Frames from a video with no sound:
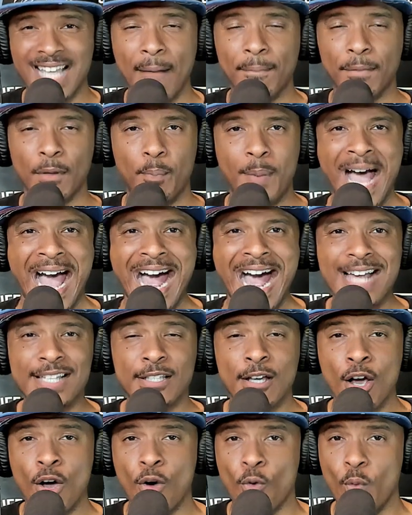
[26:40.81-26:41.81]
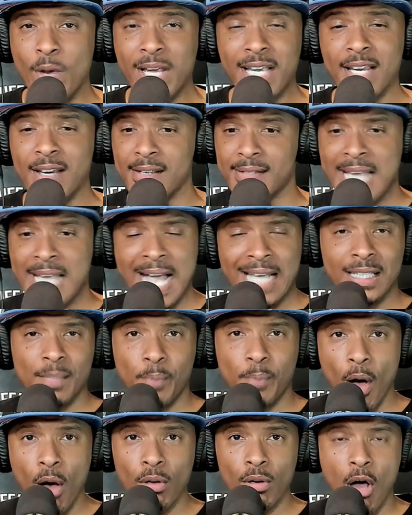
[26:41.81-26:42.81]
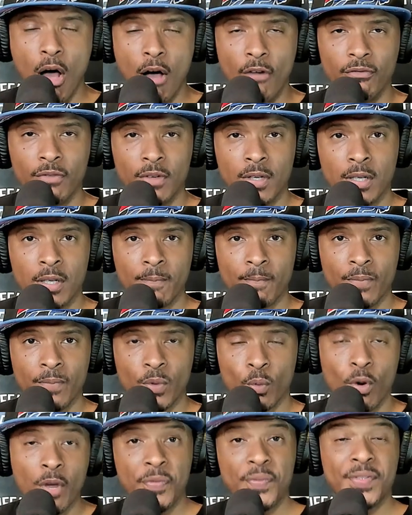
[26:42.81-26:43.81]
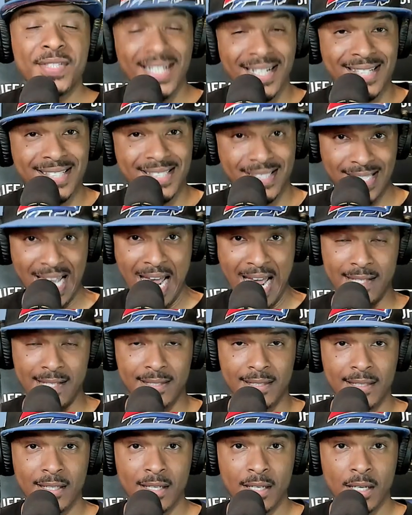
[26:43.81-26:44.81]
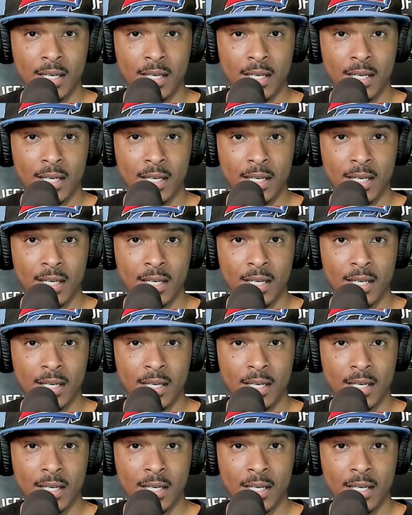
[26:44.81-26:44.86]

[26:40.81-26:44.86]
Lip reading: the pass, we can just hand the ball off with success.